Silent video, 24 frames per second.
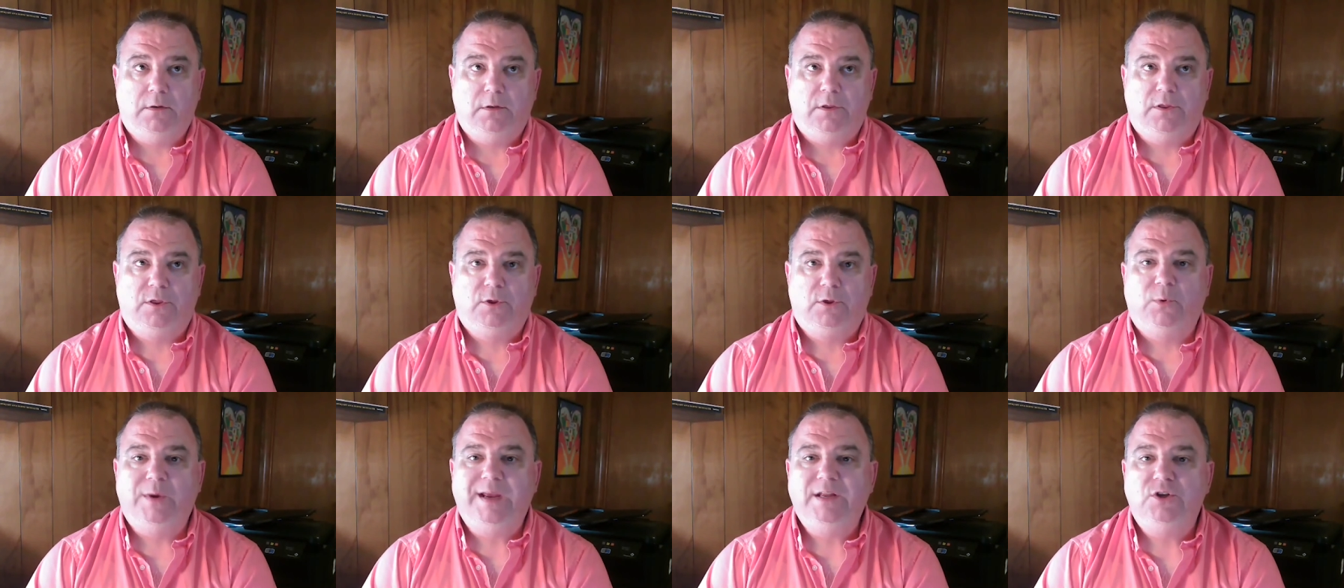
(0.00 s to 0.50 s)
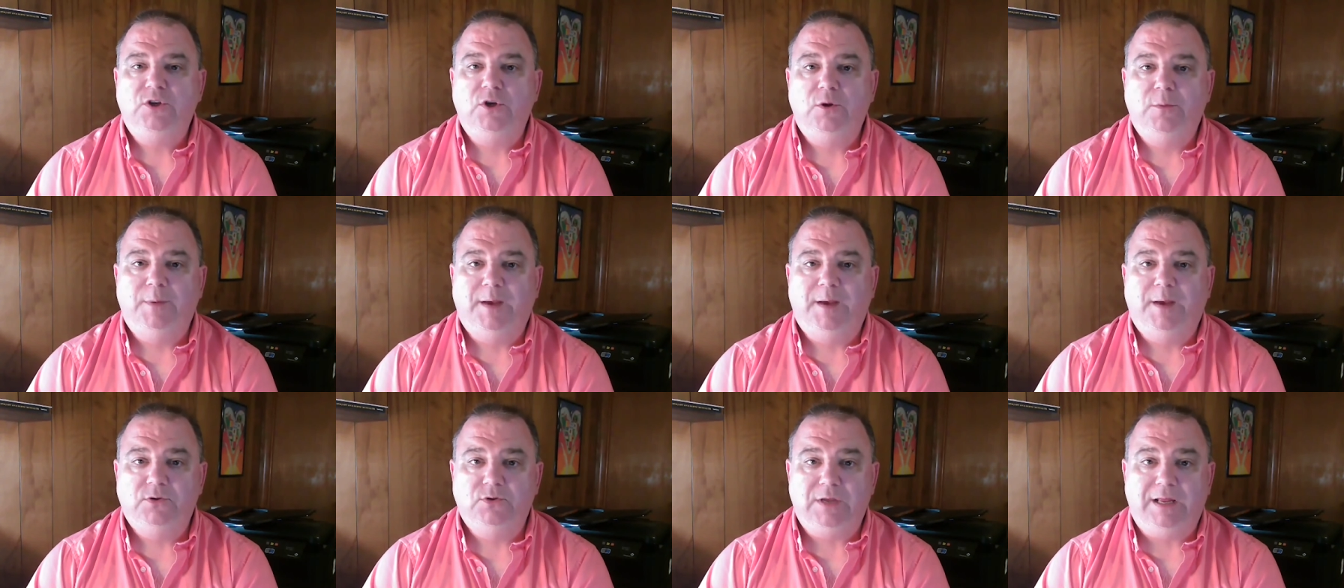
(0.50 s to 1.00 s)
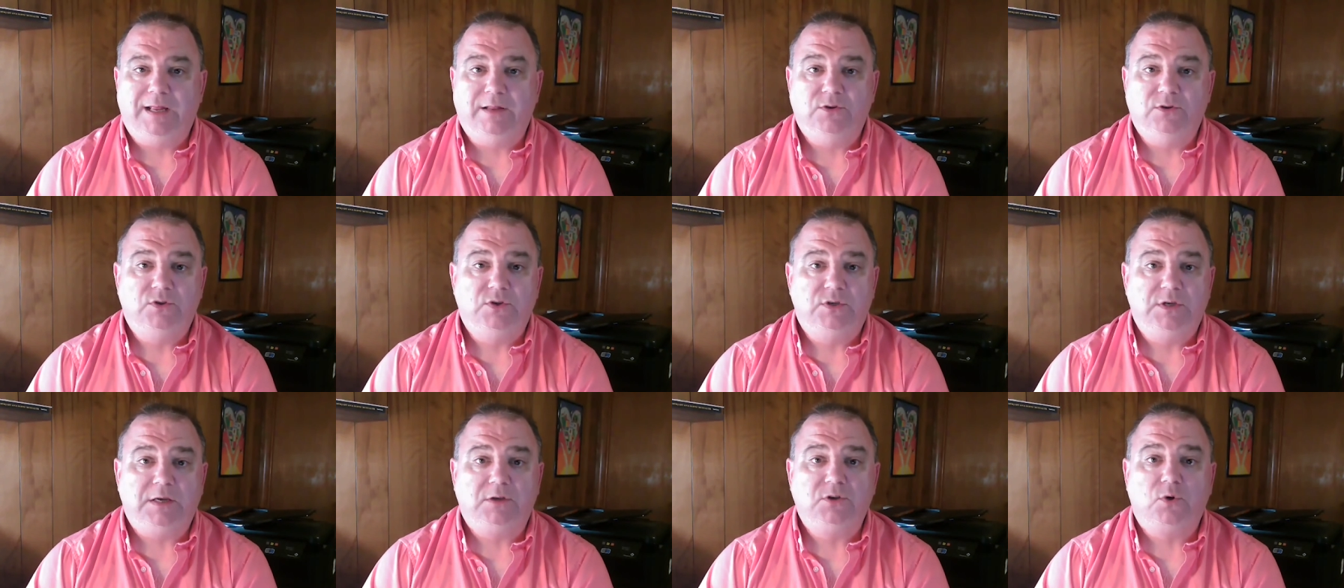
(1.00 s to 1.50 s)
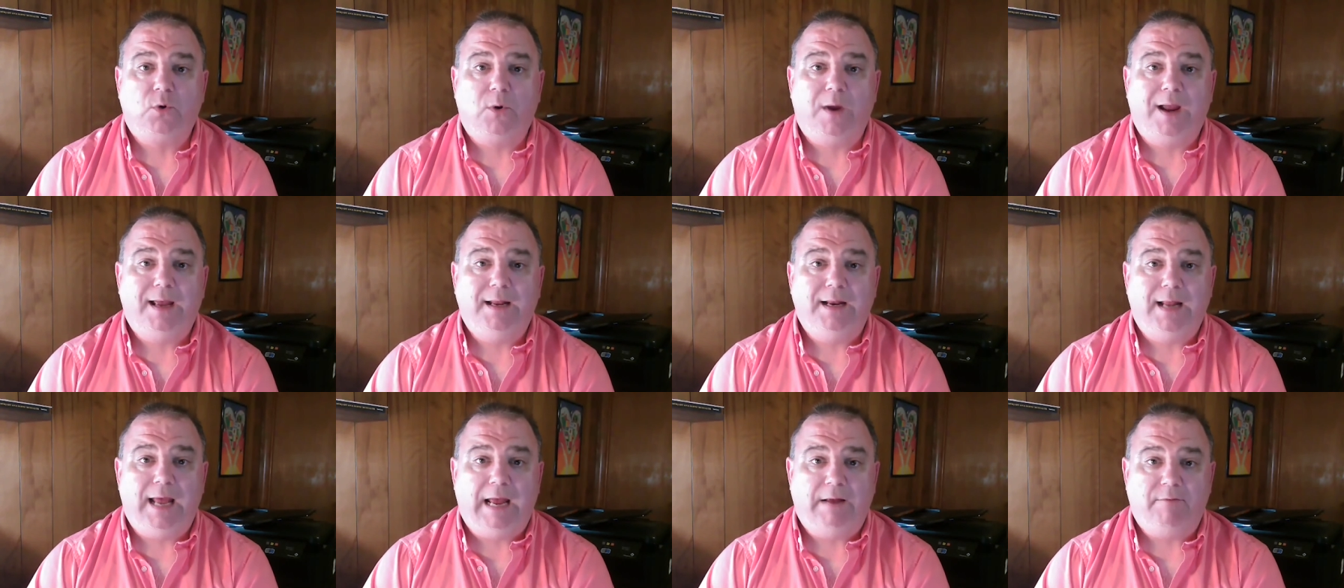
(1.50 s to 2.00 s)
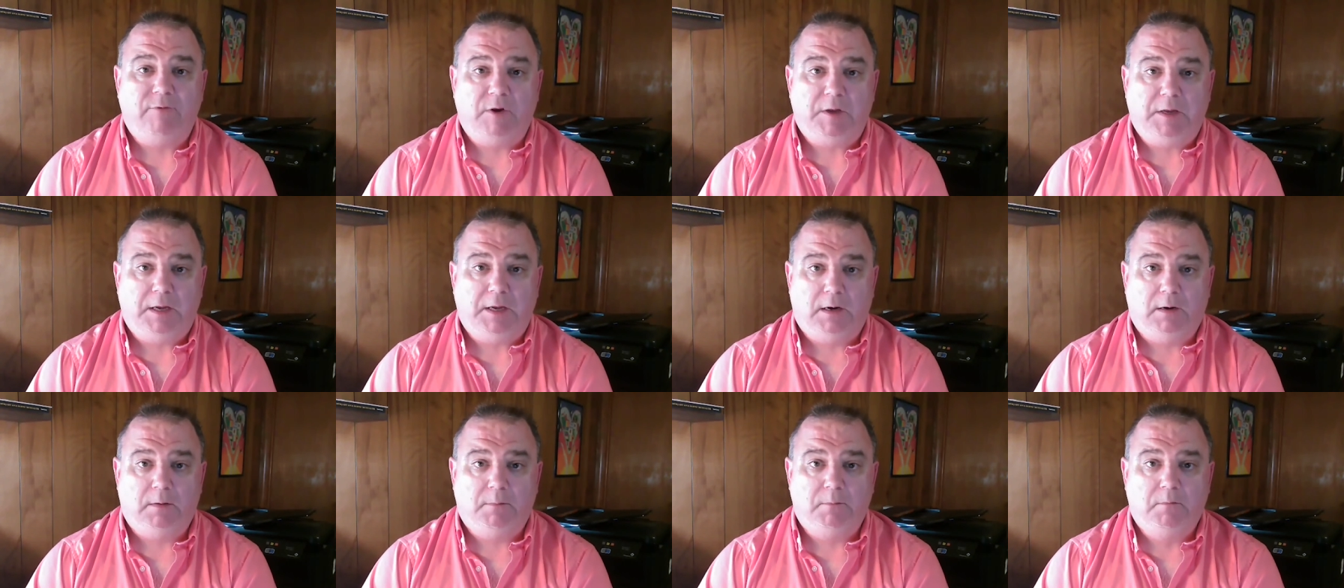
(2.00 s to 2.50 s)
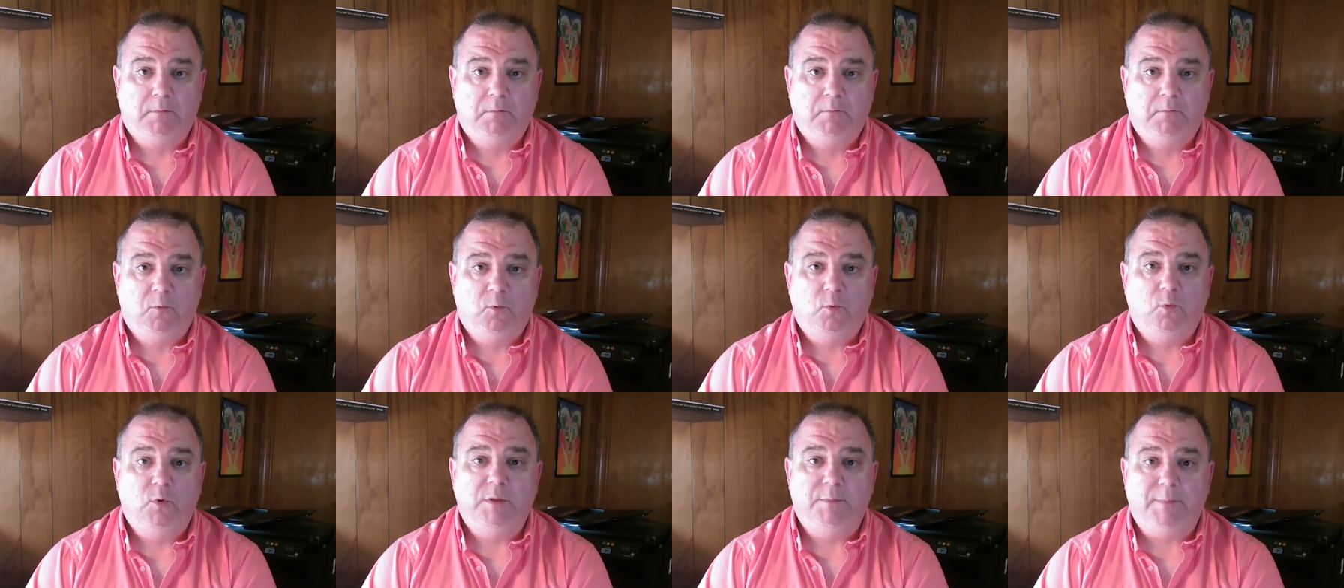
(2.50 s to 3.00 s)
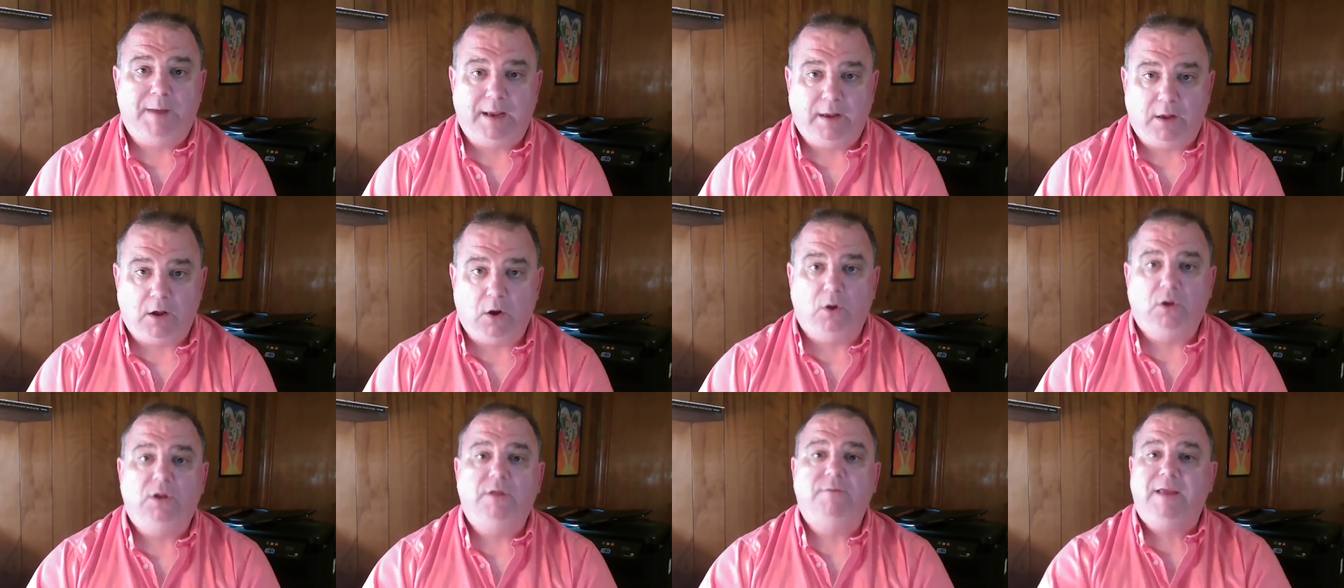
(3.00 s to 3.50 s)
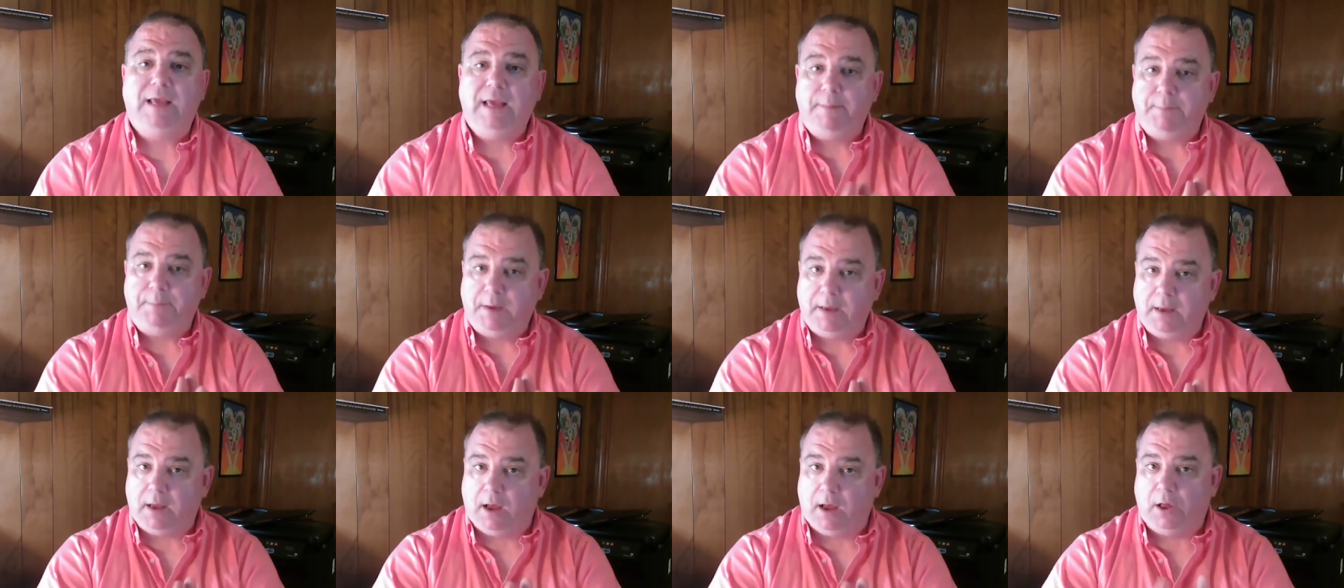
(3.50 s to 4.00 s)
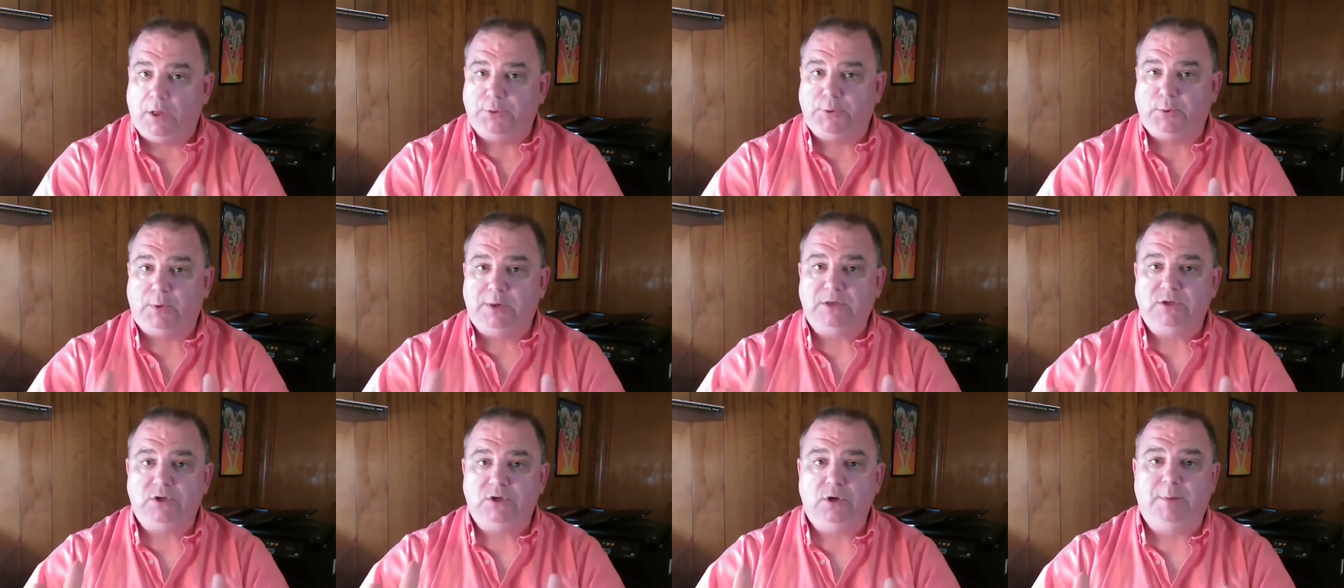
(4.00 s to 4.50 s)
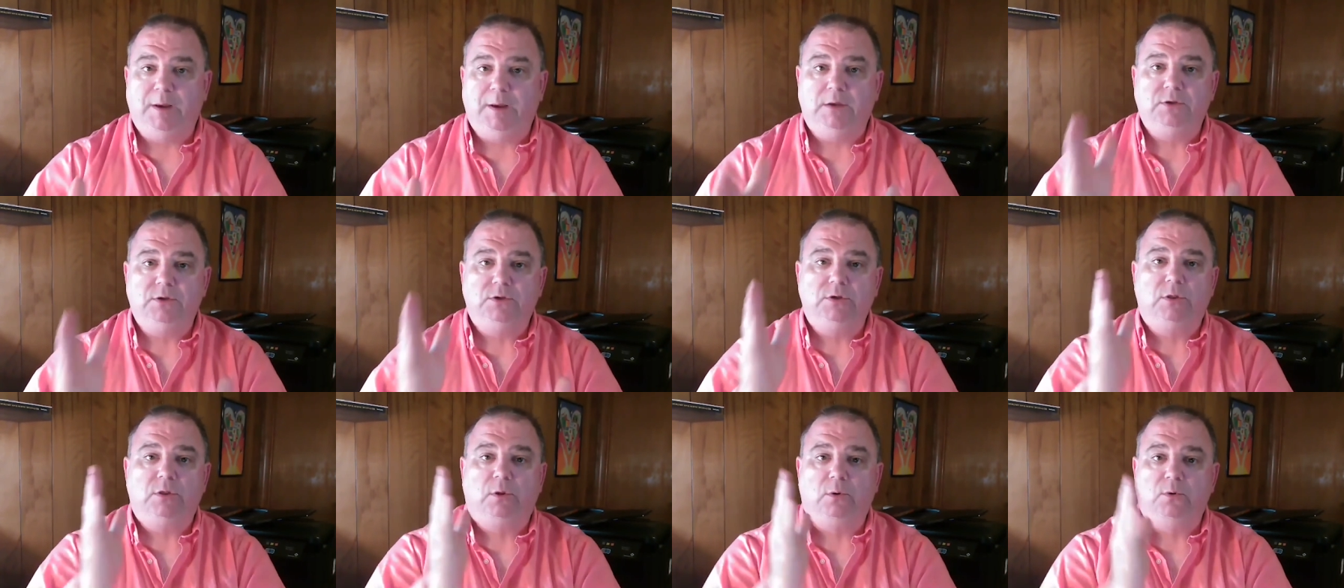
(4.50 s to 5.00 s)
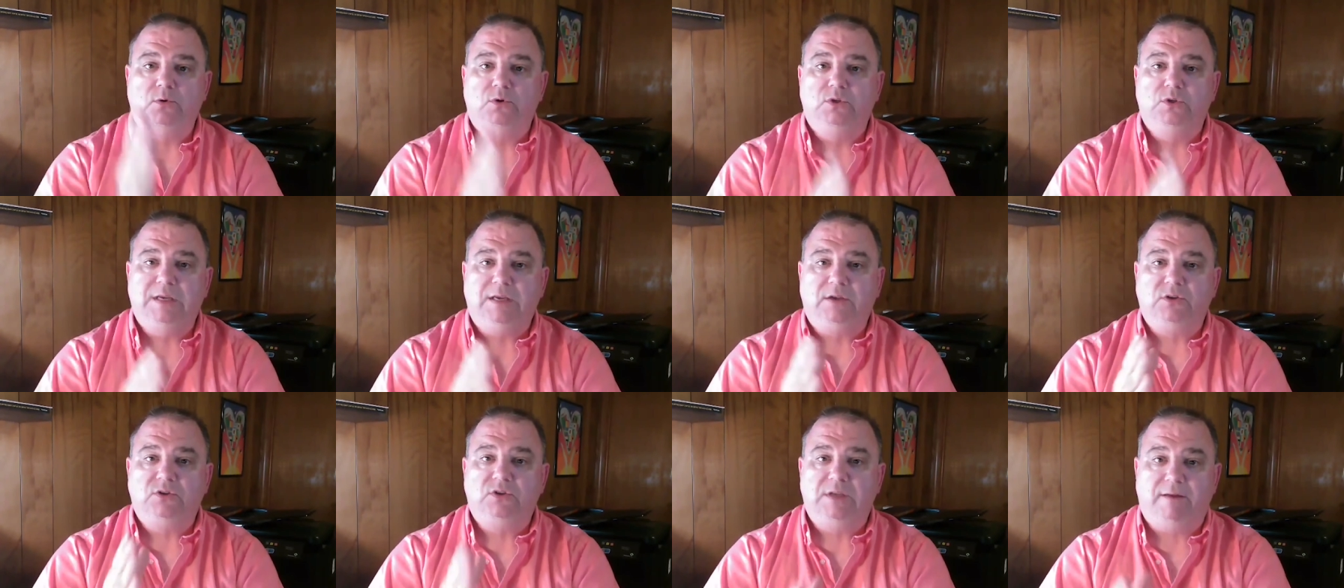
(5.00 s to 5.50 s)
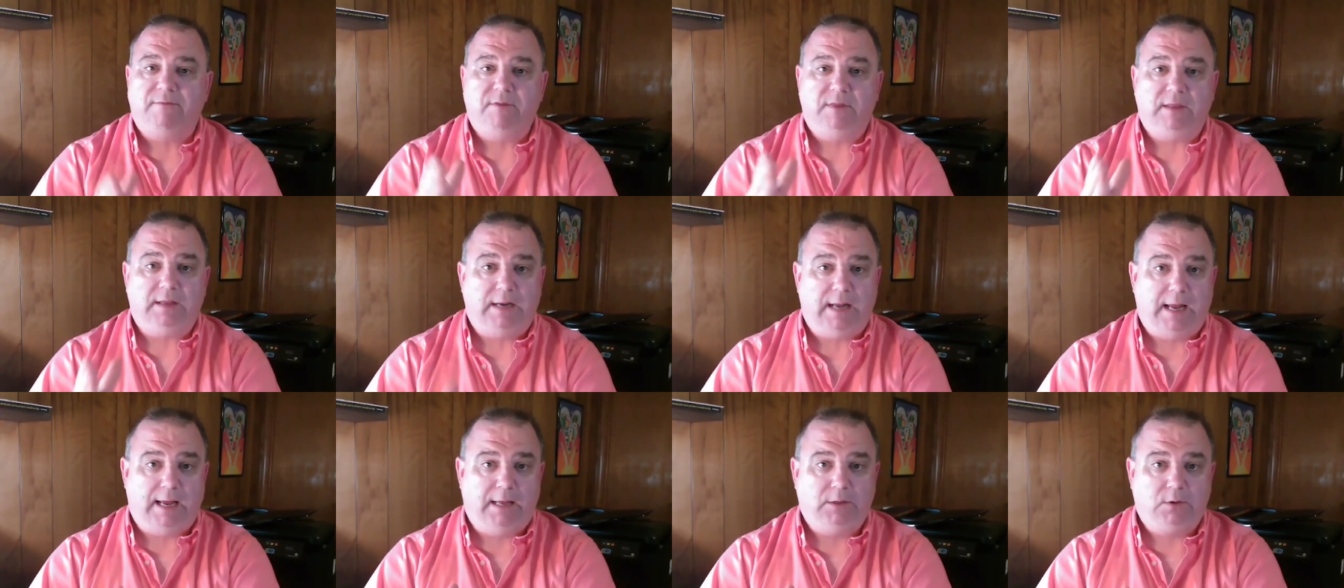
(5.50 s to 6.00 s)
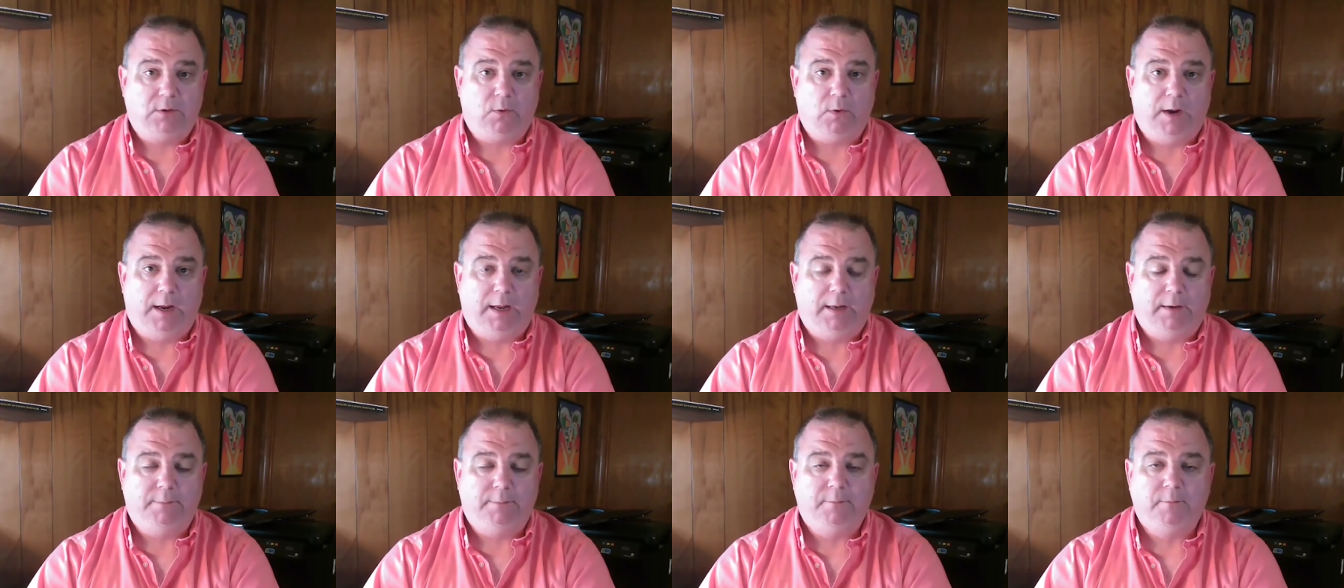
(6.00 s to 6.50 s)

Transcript: three tubas in sixth grade every year, with my goal of keeping all three tubas through sixth, seventh, and eighth grade.